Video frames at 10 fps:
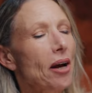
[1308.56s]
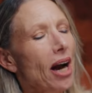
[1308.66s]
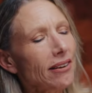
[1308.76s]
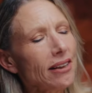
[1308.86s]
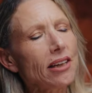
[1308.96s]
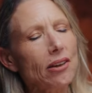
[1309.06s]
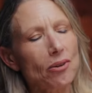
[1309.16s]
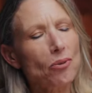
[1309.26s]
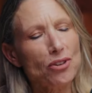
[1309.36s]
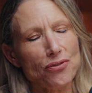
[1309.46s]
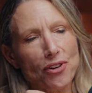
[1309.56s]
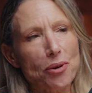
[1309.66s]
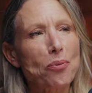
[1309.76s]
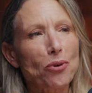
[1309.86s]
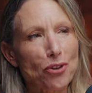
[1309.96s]
I think what's very
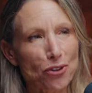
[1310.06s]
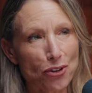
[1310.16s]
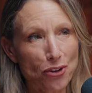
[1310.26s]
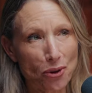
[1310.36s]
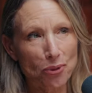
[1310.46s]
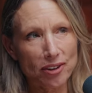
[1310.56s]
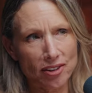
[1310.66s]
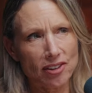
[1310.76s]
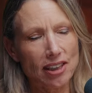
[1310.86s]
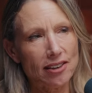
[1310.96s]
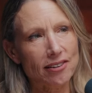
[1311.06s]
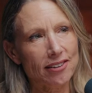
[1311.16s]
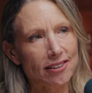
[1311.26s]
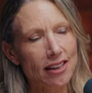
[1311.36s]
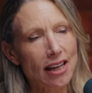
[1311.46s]
important to note is
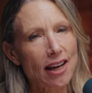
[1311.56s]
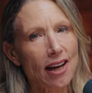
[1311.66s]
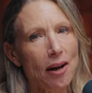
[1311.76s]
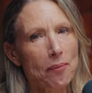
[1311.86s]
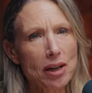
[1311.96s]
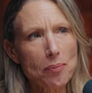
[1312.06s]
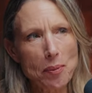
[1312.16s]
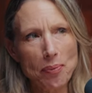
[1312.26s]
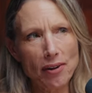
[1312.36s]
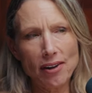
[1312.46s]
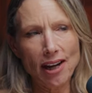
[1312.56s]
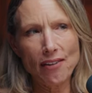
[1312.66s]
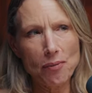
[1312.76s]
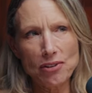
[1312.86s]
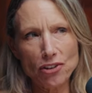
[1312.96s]
this. Many people
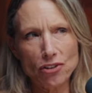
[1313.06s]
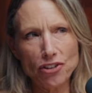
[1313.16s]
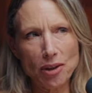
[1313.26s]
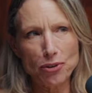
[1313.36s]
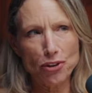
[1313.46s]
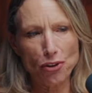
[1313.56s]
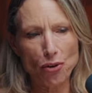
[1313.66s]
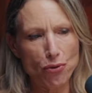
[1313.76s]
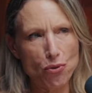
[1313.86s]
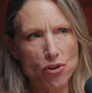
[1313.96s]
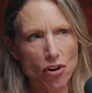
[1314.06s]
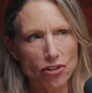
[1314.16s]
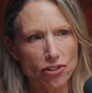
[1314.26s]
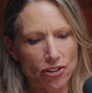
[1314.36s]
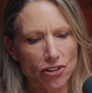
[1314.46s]
have a misconception of who
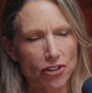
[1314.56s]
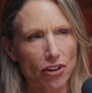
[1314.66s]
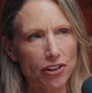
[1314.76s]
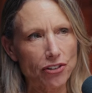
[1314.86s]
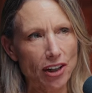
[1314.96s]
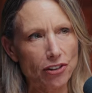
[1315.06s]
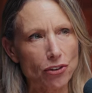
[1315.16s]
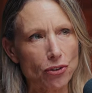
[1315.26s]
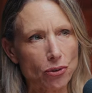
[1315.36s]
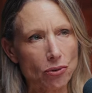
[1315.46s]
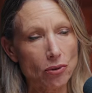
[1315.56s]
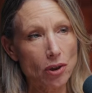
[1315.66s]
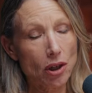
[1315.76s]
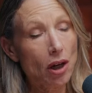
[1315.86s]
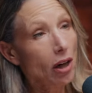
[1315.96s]
narcissists are attracted to.
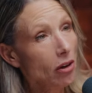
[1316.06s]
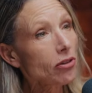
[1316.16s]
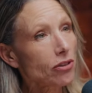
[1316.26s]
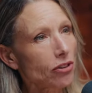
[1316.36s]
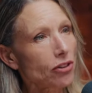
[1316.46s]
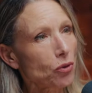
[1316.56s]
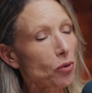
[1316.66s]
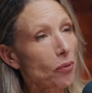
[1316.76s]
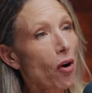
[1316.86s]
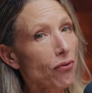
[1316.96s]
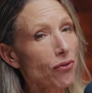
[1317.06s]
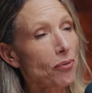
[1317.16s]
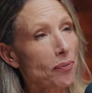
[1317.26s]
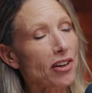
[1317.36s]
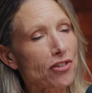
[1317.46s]
A narcissist will
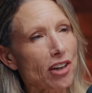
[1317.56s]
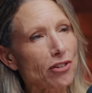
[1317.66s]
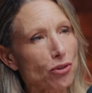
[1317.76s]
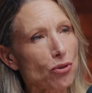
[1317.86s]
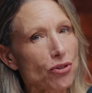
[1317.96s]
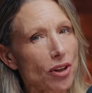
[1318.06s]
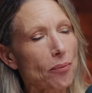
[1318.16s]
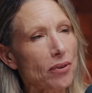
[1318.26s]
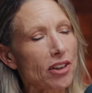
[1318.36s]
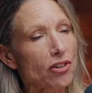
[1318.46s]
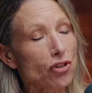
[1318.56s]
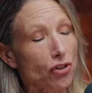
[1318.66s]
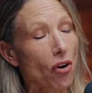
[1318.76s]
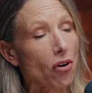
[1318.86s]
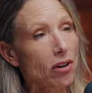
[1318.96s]
often be attracted to somebody
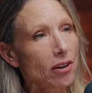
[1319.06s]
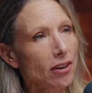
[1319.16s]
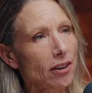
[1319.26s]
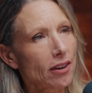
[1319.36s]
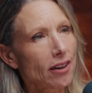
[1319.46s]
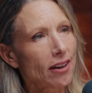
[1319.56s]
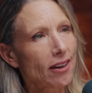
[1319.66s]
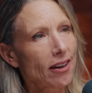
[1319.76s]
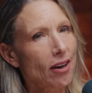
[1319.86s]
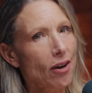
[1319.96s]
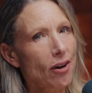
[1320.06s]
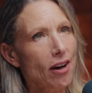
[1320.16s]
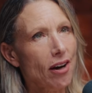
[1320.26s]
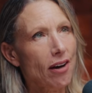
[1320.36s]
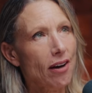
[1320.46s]
strong,
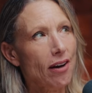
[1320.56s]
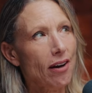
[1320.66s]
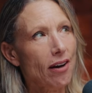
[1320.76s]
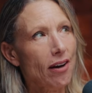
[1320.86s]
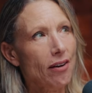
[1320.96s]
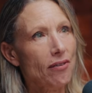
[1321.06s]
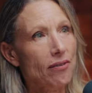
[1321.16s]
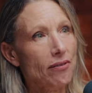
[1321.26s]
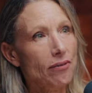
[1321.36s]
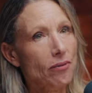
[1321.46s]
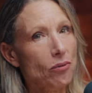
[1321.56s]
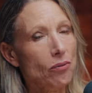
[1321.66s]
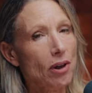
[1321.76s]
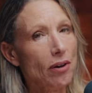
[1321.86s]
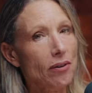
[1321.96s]

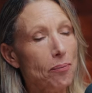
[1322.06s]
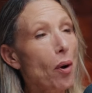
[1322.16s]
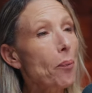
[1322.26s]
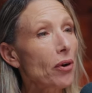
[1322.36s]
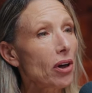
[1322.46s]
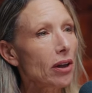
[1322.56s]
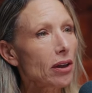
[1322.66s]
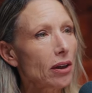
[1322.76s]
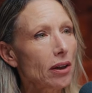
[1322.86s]
popular,